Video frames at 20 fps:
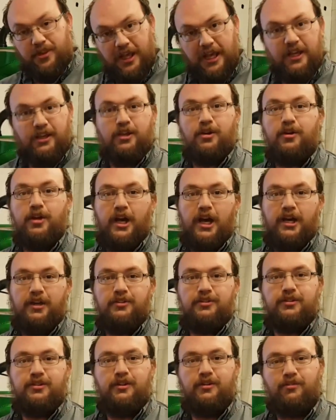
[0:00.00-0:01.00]
thank you
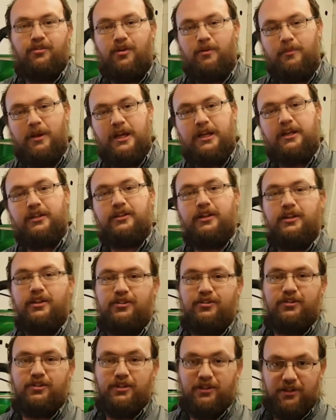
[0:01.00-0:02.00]
guys for making
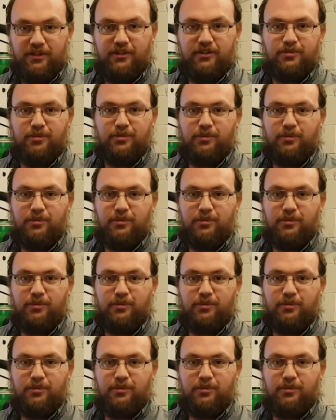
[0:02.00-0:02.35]
this year,